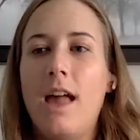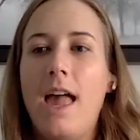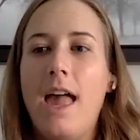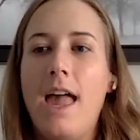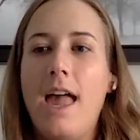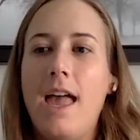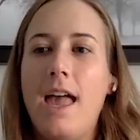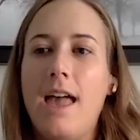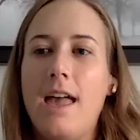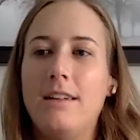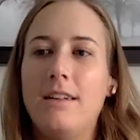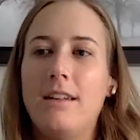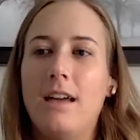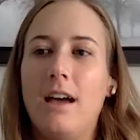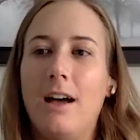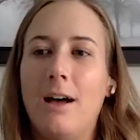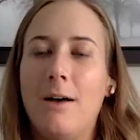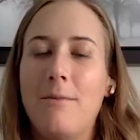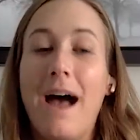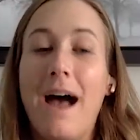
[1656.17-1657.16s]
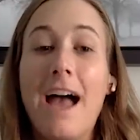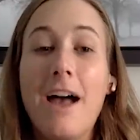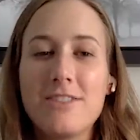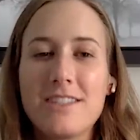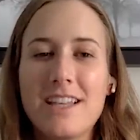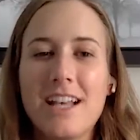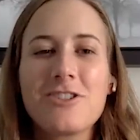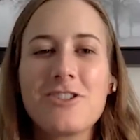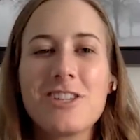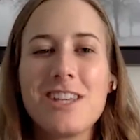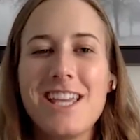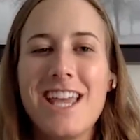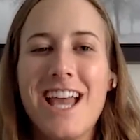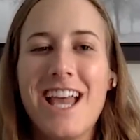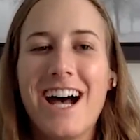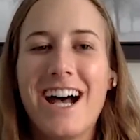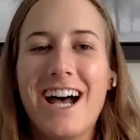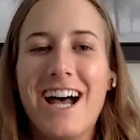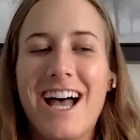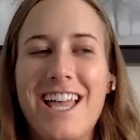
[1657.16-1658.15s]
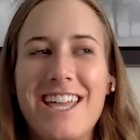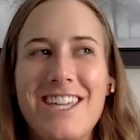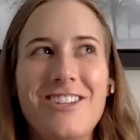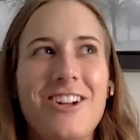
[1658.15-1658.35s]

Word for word: And um, I was actually, uh,